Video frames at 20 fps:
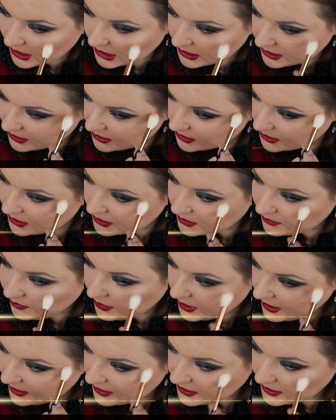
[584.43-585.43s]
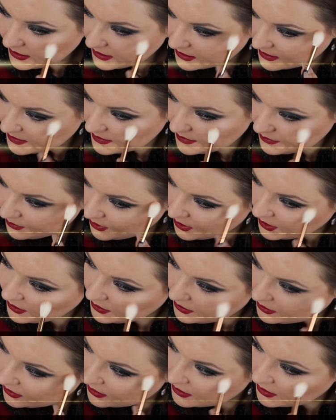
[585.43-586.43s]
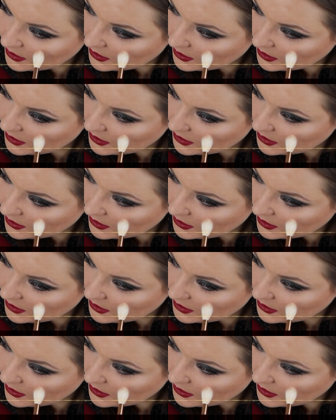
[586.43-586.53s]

that palette as well.